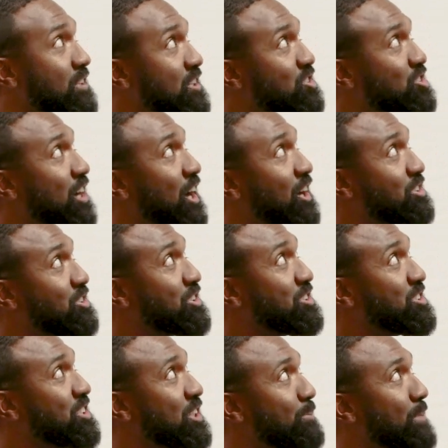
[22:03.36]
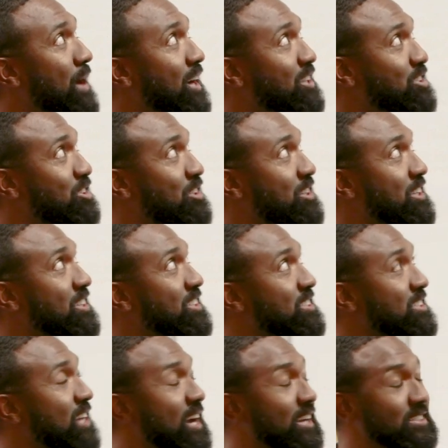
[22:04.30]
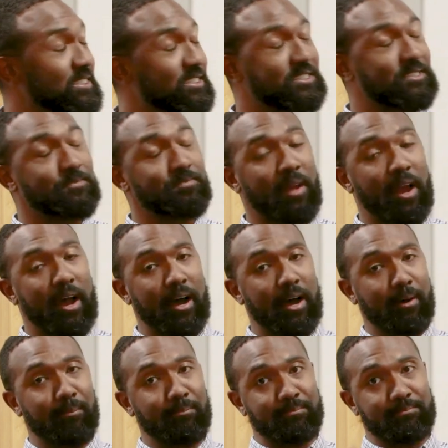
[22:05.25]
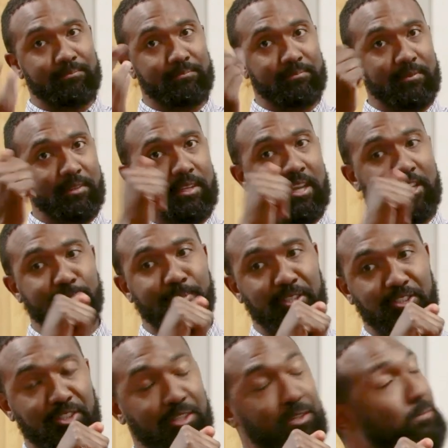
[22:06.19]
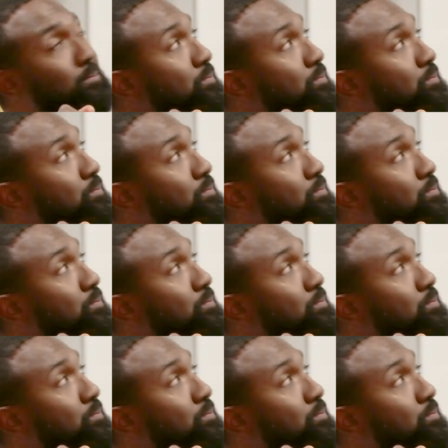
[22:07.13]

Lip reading: this child, you can see the bags underneath his eyes. Next picture.